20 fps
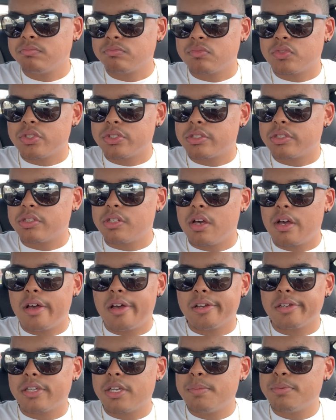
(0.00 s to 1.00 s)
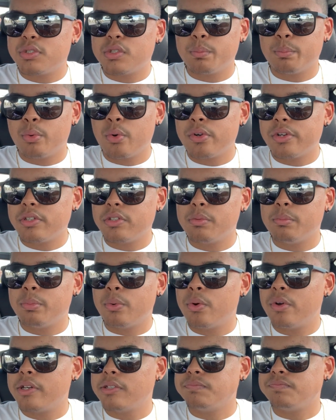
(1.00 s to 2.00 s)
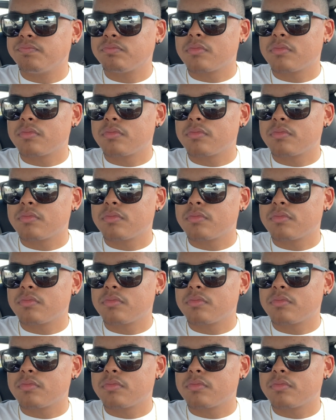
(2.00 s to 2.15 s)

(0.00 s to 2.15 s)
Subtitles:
Just keep supporting your boy.